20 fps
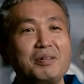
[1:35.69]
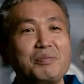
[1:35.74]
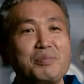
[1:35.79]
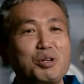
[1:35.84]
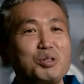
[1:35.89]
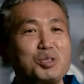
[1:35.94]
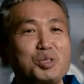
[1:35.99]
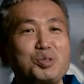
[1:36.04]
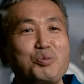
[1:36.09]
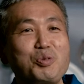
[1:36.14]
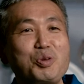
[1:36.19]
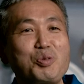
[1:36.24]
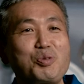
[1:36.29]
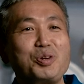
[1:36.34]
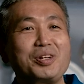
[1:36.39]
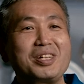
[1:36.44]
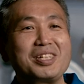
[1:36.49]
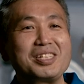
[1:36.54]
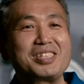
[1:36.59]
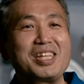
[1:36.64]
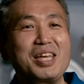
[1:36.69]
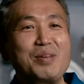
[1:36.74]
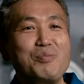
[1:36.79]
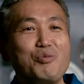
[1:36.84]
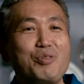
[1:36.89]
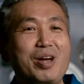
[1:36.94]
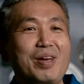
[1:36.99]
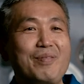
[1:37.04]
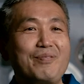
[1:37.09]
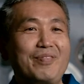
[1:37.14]
because we were in the
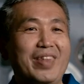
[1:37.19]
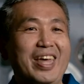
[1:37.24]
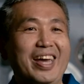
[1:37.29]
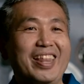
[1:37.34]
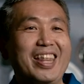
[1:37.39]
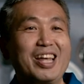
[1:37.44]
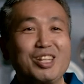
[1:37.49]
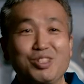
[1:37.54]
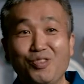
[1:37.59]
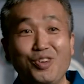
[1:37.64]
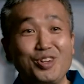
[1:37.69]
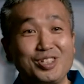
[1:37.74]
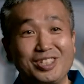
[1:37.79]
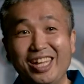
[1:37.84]
same wavelength as far